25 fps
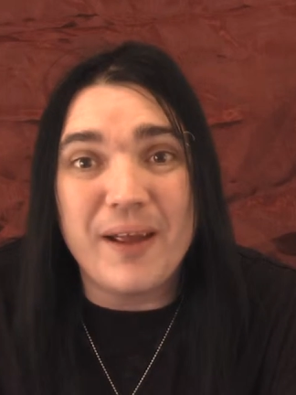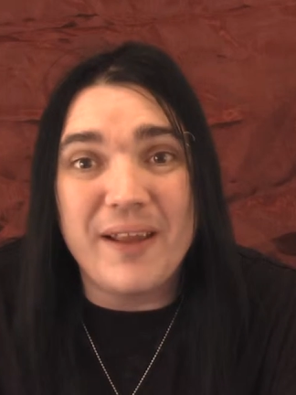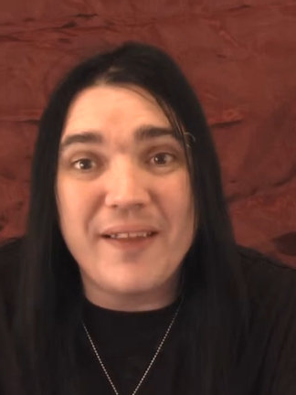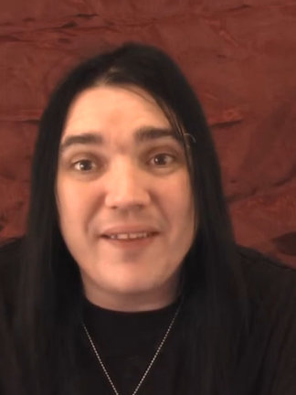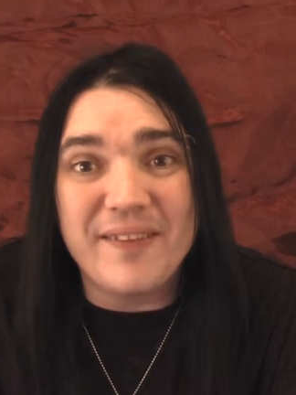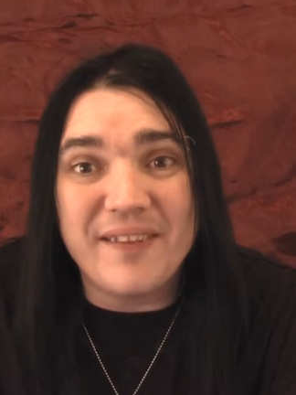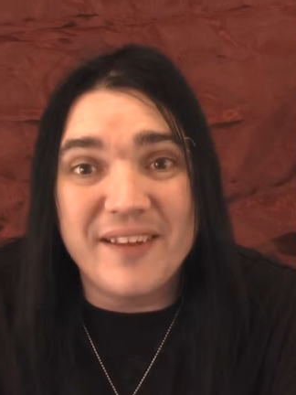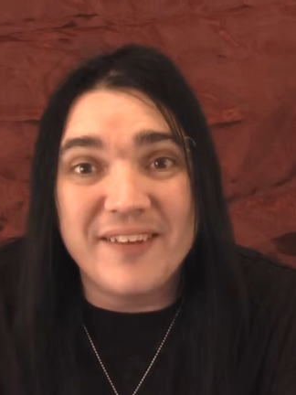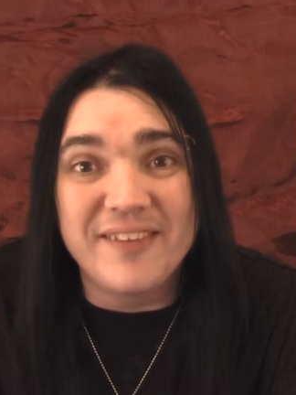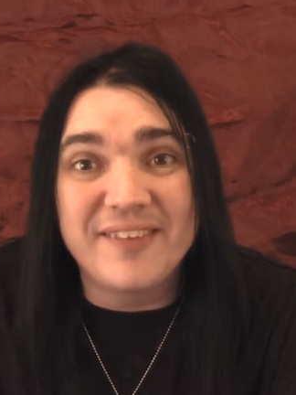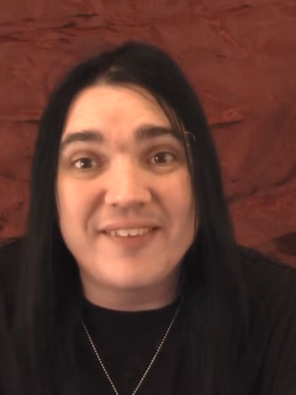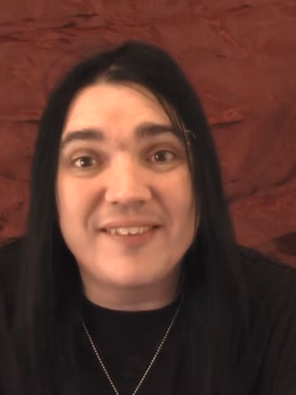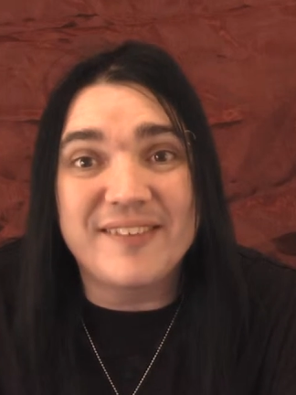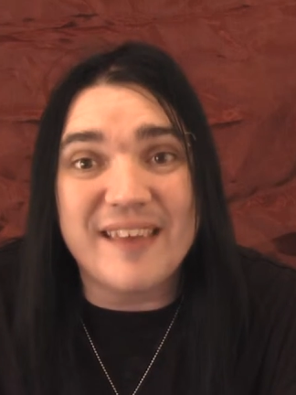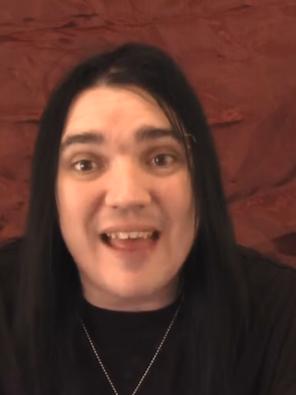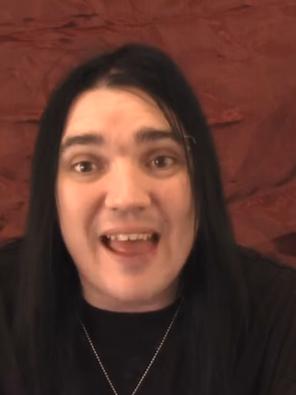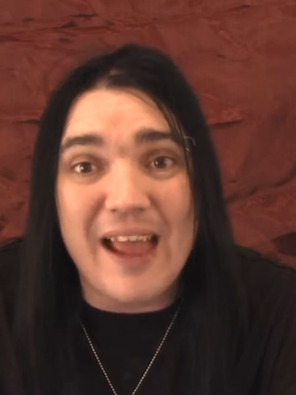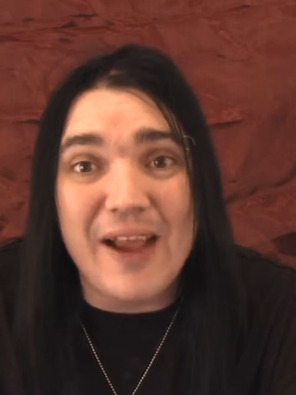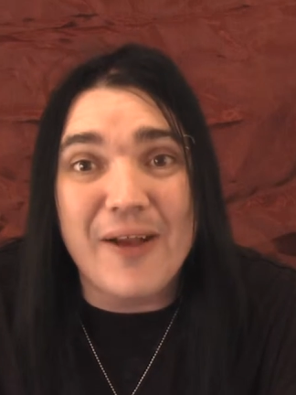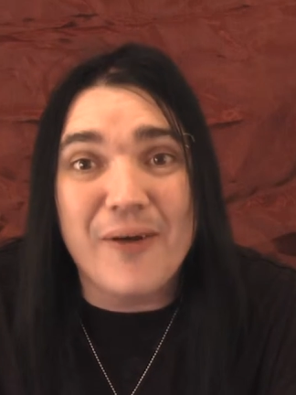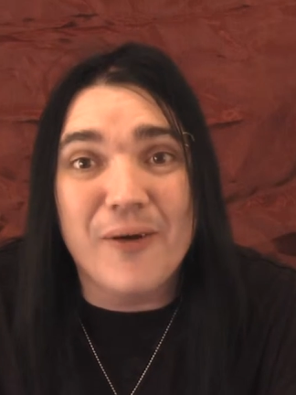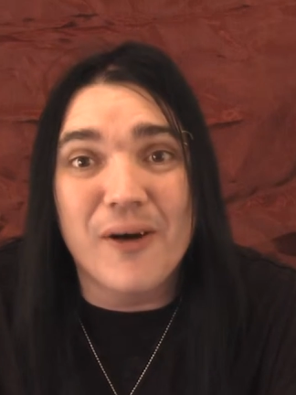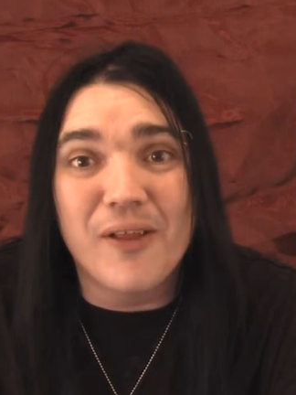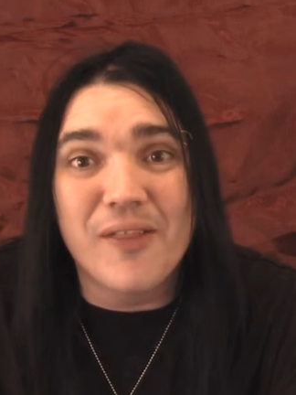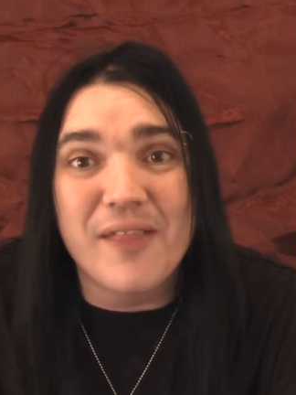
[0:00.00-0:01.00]
in this
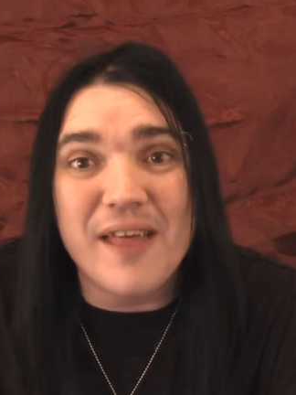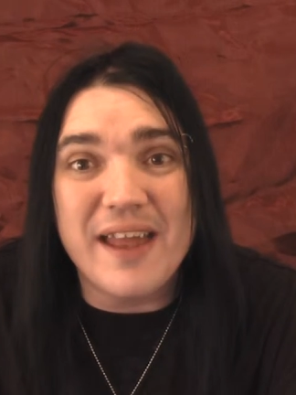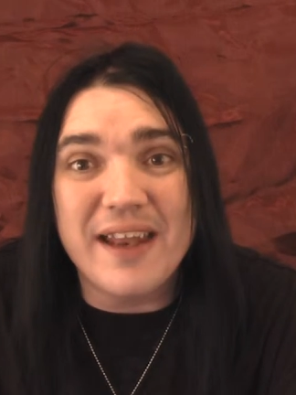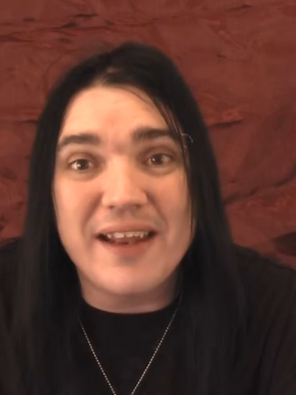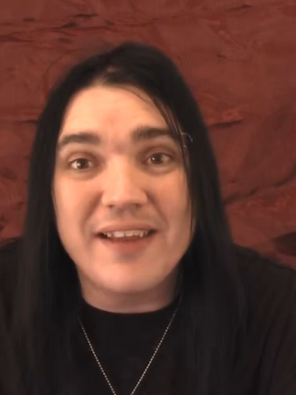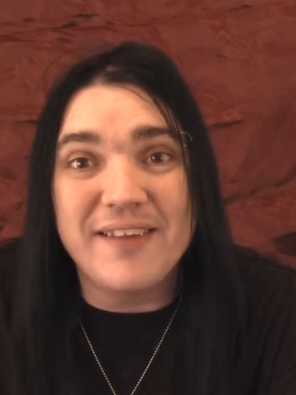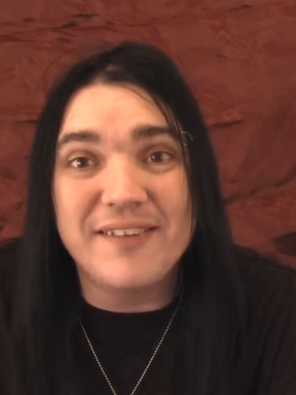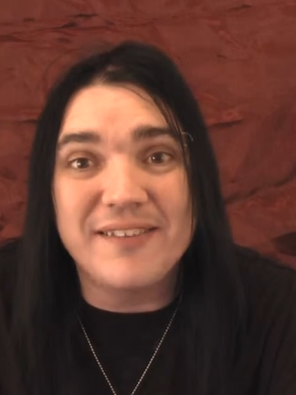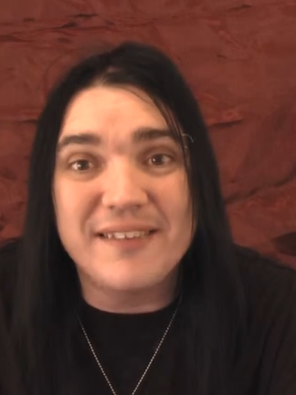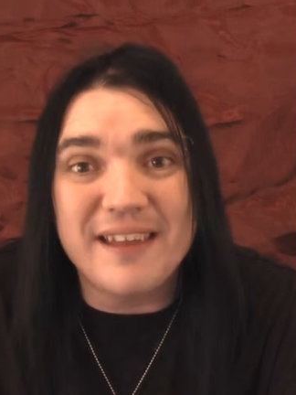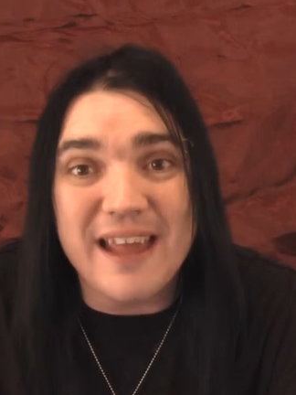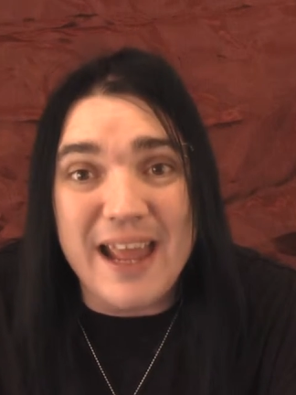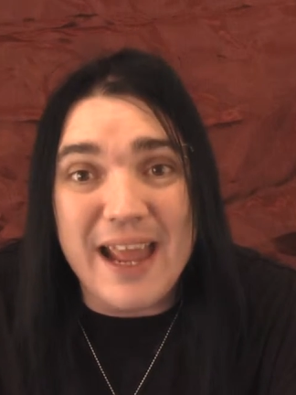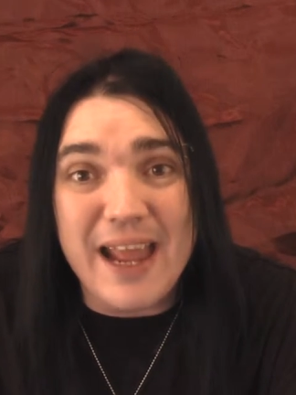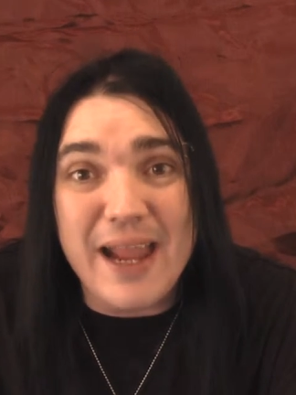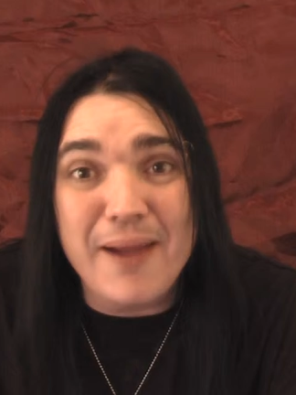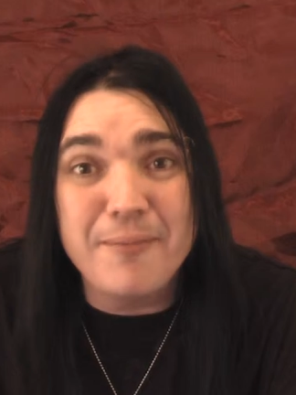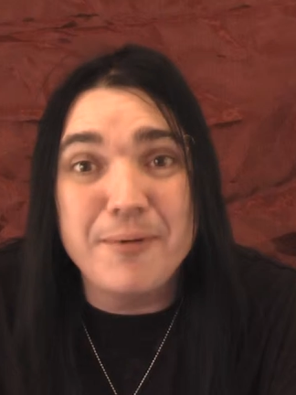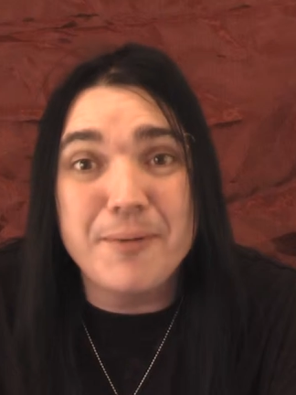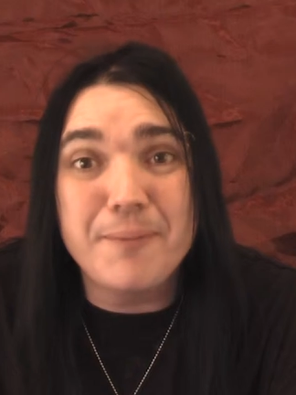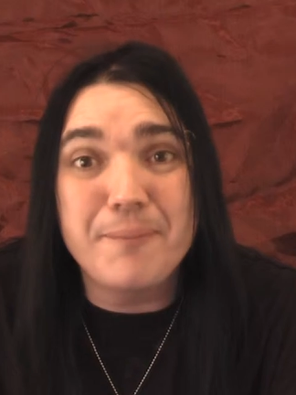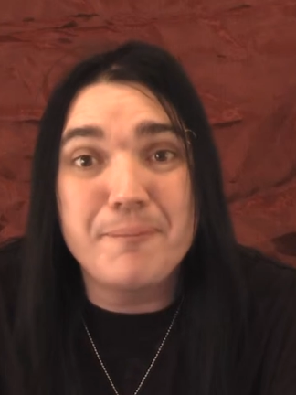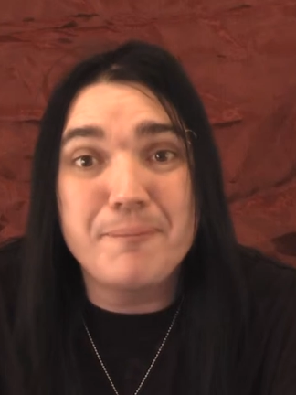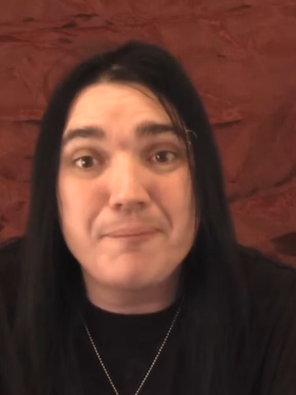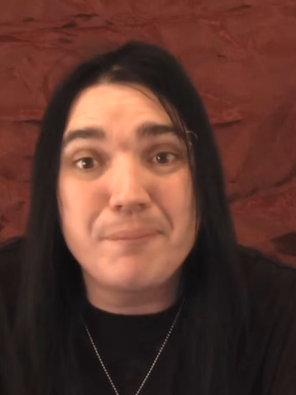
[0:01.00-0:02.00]
cycle that is
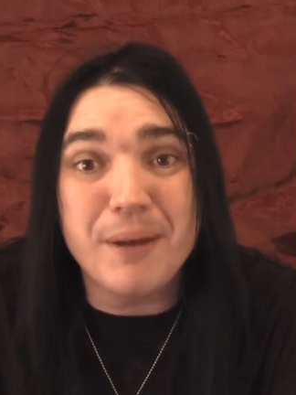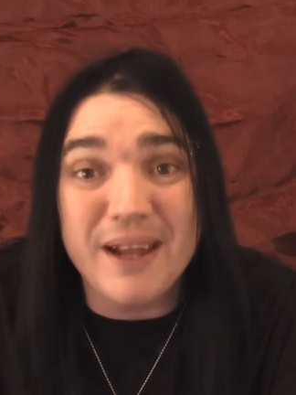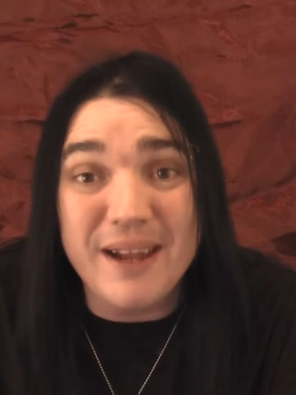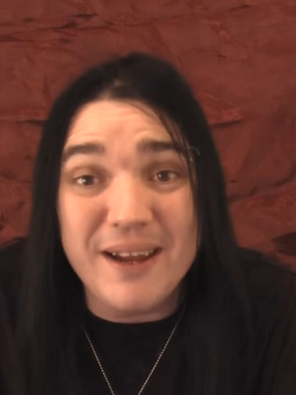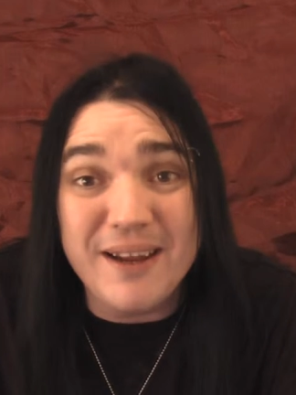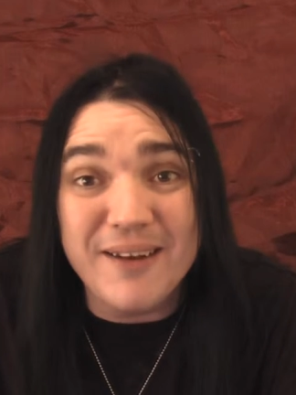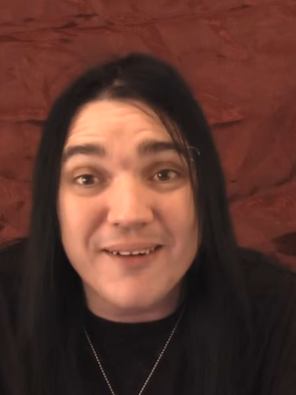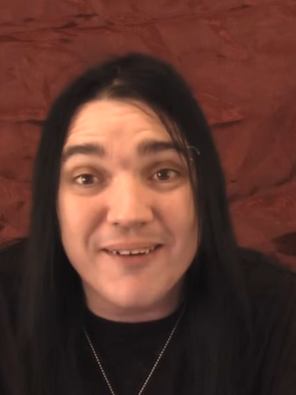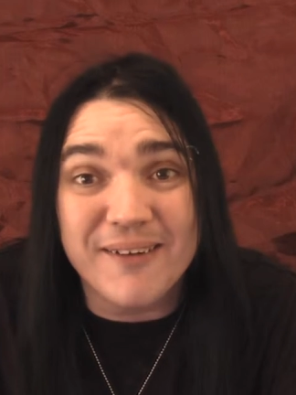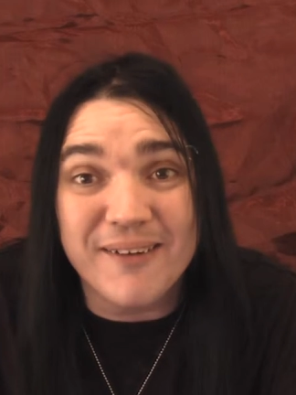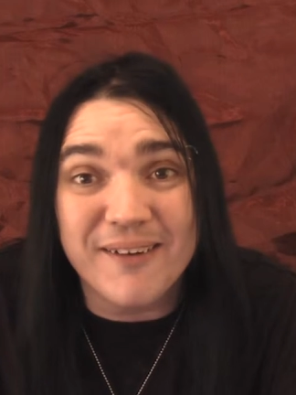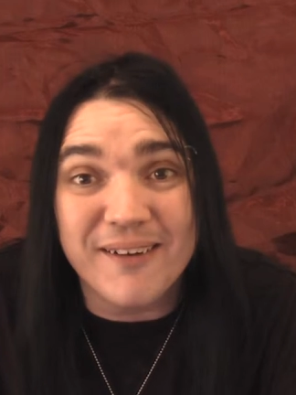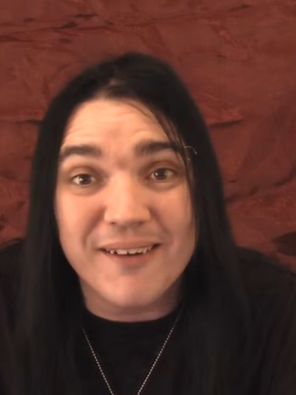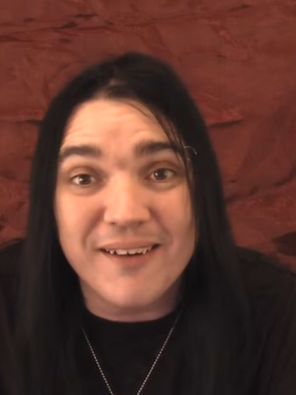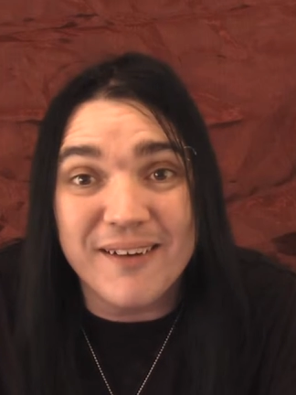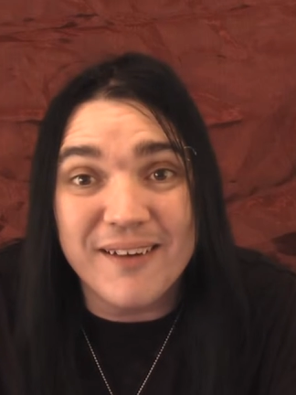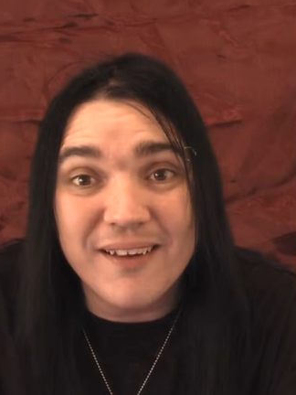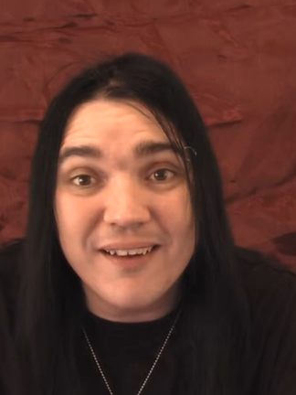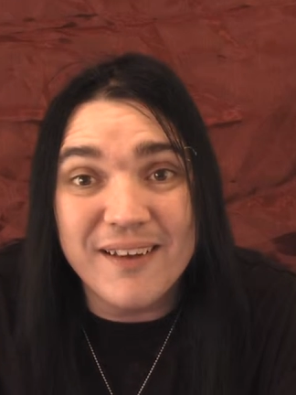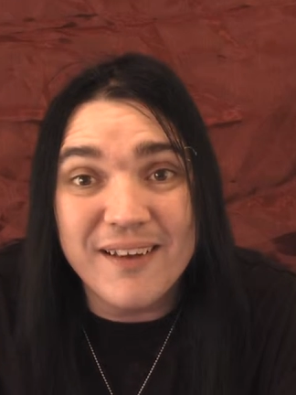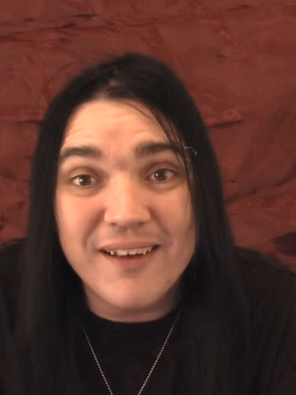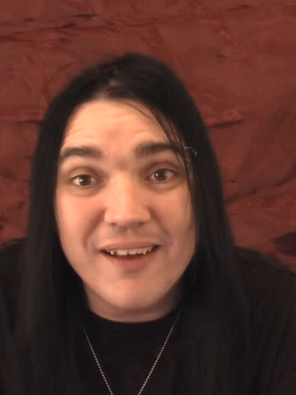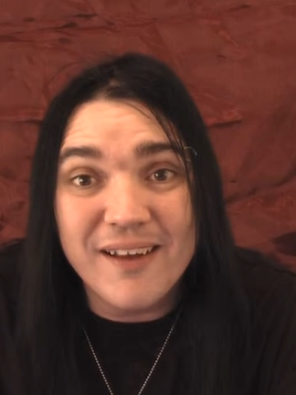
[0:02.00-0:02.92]
named Peter.